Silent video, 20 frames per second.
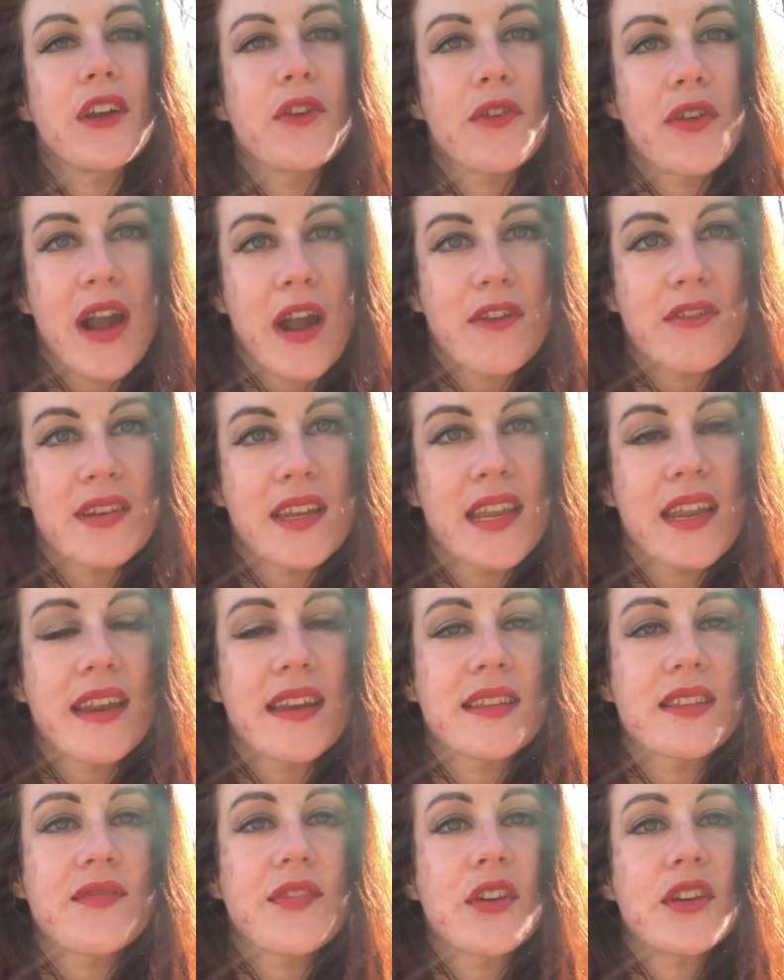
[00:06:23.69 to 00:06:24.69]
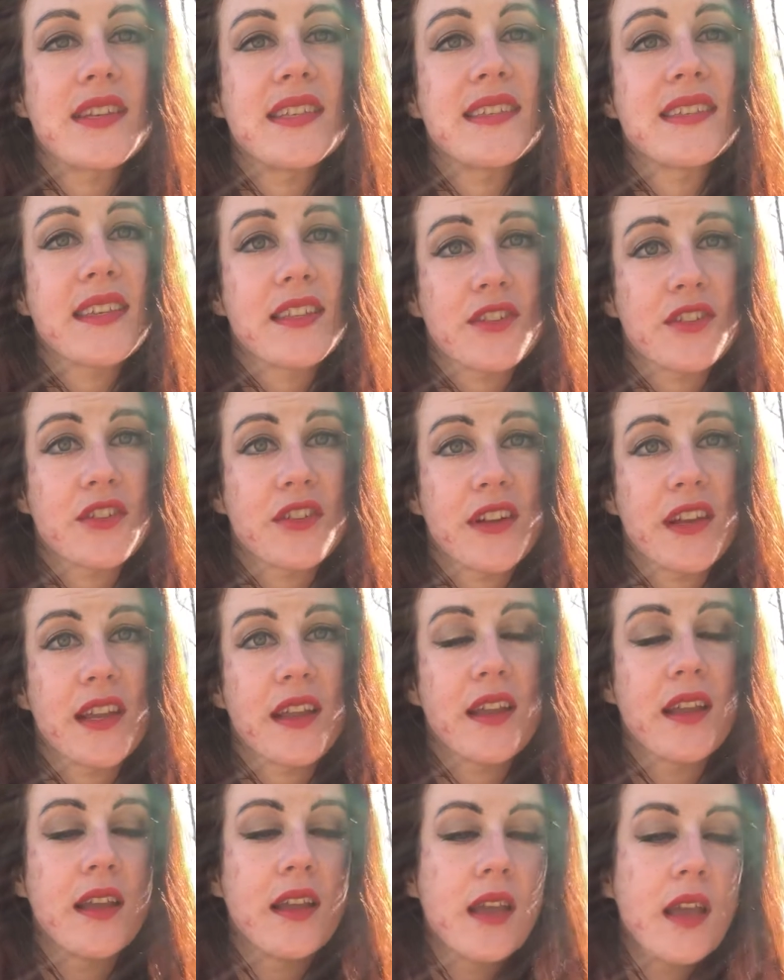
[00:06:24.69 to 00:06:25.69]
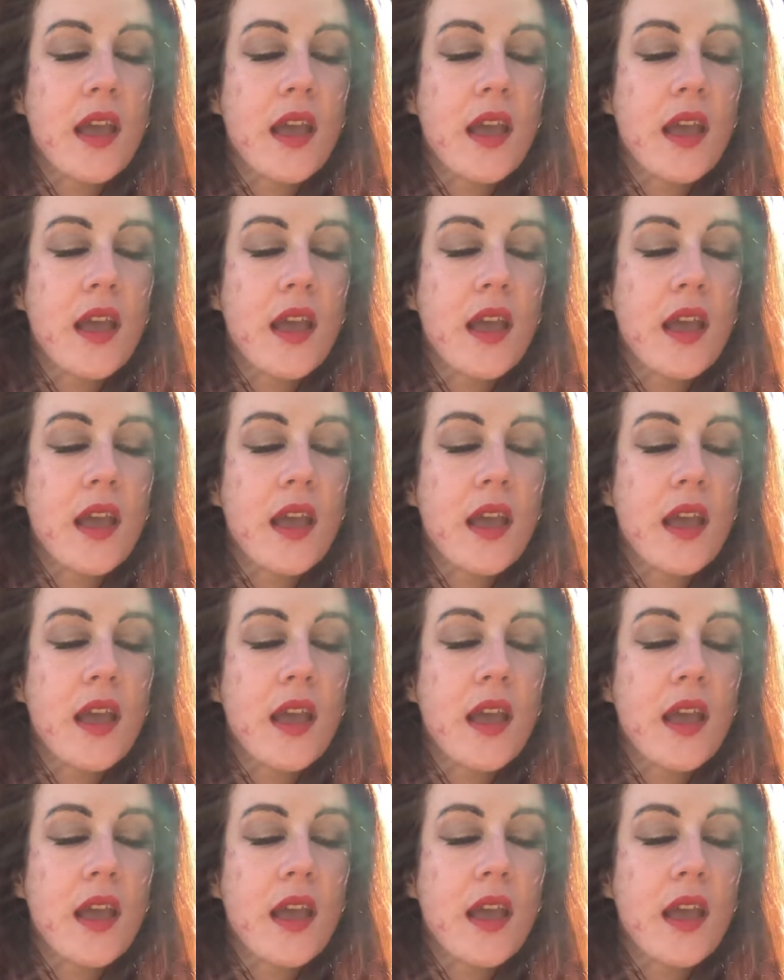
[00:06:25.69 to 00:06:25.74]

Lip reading: grounding and it's very centering.